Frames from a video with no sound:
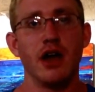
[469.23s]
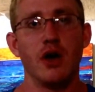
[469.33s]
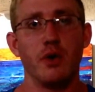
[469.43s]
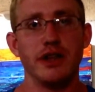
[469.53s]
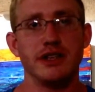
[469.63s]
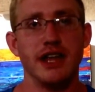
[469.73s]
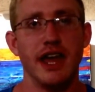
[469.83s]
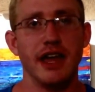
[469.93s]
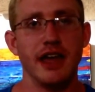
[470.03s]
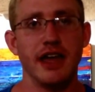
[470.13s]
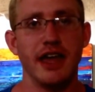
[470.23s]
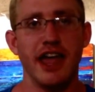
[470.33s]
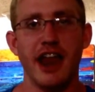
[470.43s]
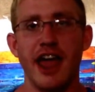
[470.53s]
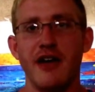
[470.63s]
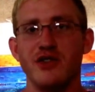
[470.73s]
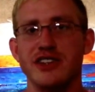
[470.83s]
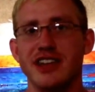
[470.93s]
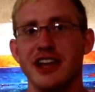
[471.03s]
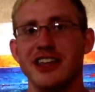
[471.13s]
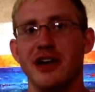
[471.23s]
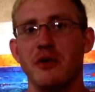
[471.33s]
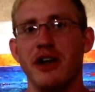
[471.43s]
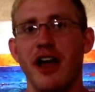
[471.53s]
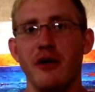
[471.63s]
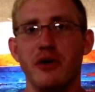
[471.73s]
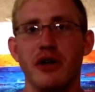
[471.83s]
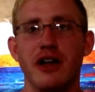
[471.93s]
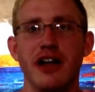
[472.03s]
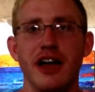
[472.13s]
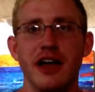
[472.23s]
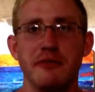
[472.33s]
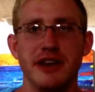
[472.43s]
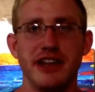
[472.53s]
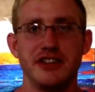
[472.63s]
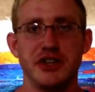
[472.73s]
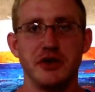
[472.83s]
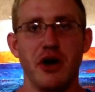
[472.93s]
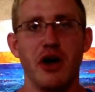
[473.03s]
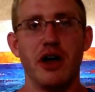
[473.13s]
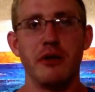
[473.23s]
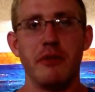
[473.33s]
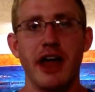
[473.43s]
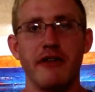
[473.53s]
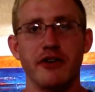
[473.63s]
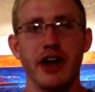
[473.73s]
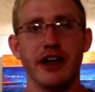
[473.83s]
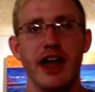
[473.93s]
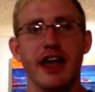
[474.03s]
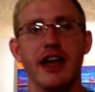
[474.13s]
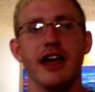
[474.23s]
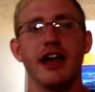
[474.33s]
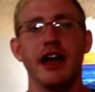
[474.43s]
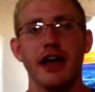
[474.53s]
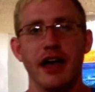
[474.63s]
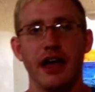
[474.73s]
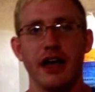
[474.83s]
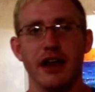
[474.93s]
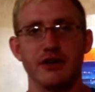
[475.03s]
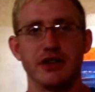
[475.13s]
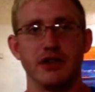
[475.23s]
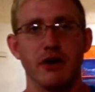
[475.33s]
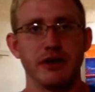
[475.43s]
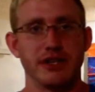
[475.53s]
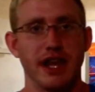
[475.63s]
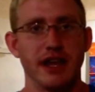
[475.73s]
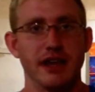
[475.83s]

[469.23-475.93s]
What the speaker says: Wednesday, and I haven't decided yet what I will be teaching you all. But have a great night, and I will see you all Wednesday.